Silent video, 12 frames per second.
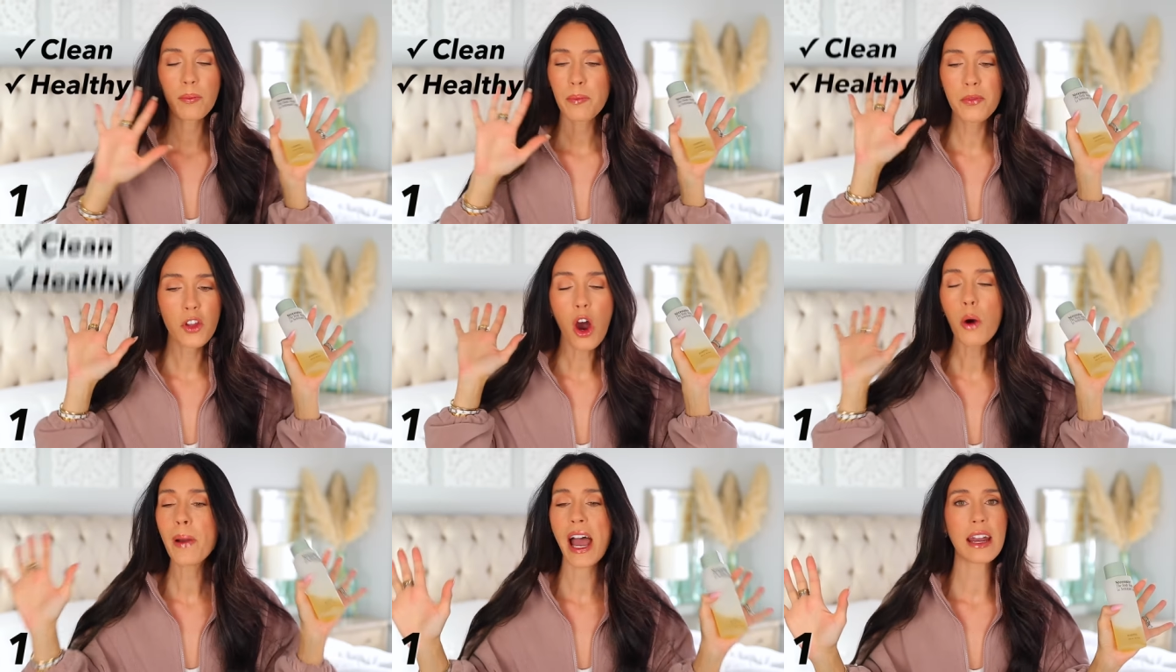
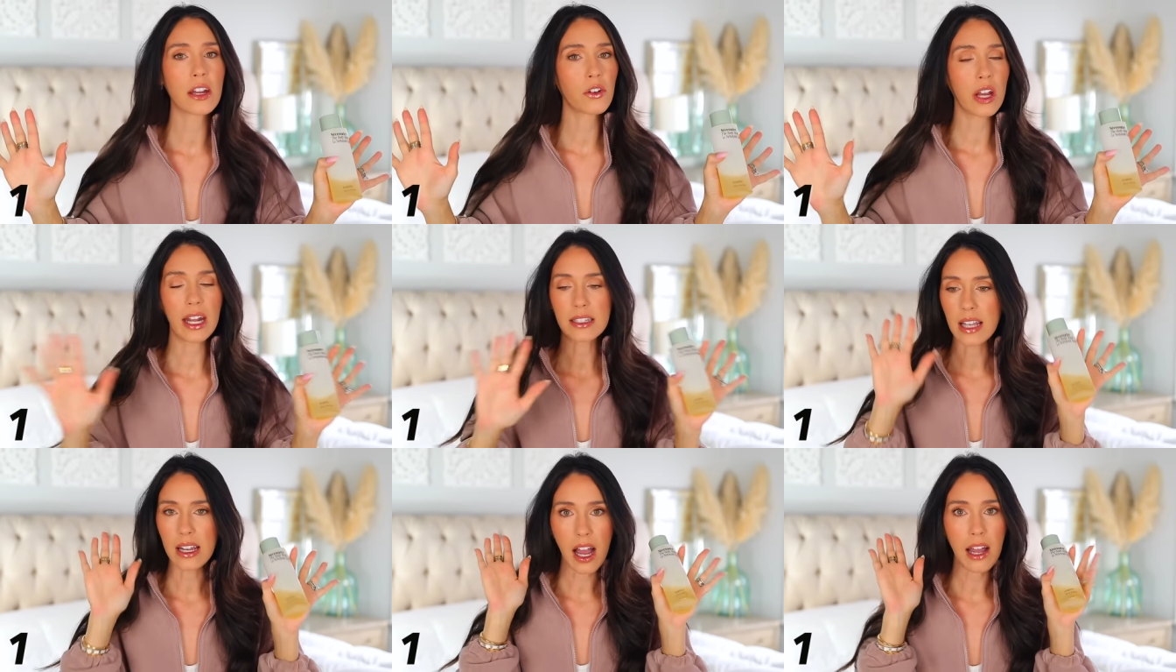no bad ingredients.
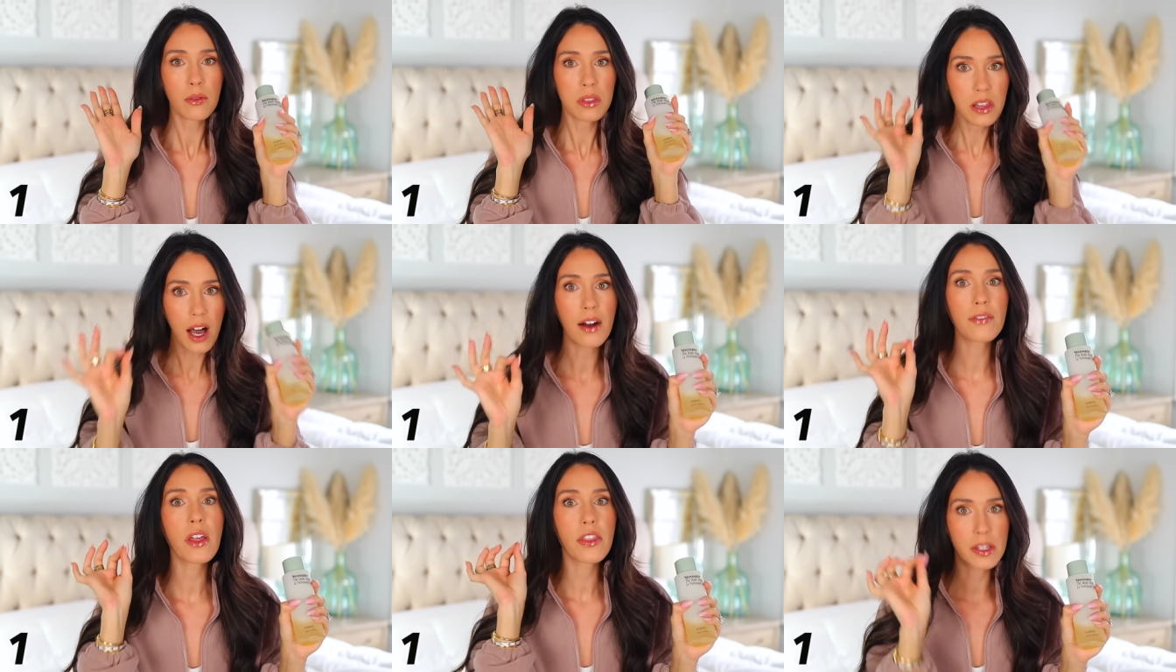Like I
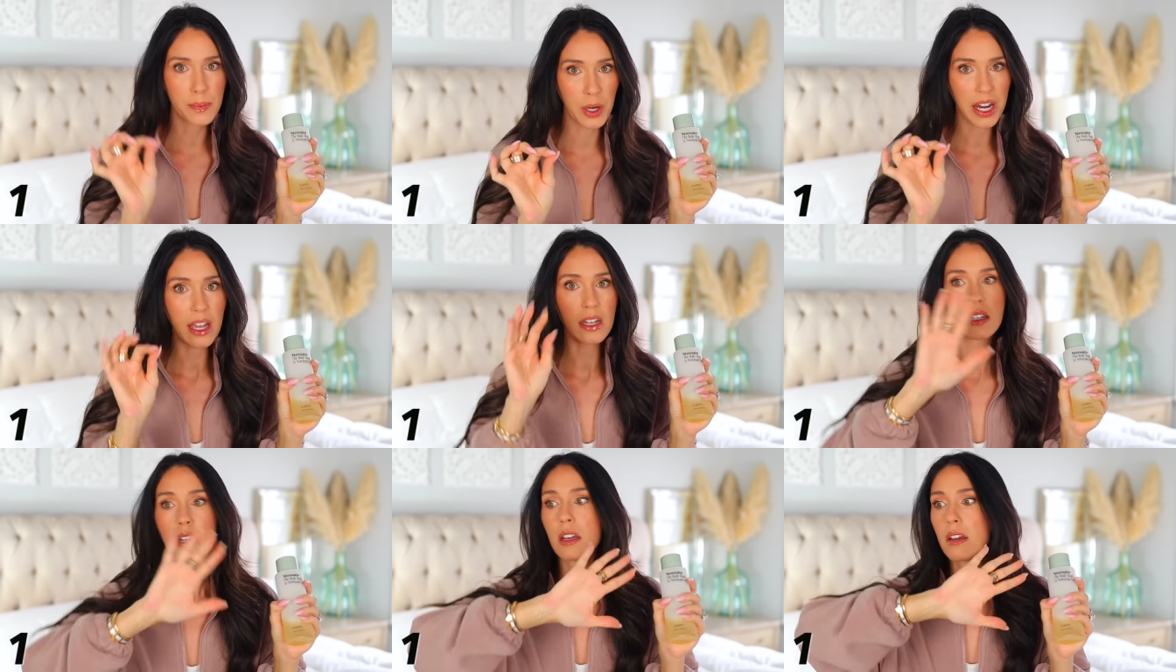love this brand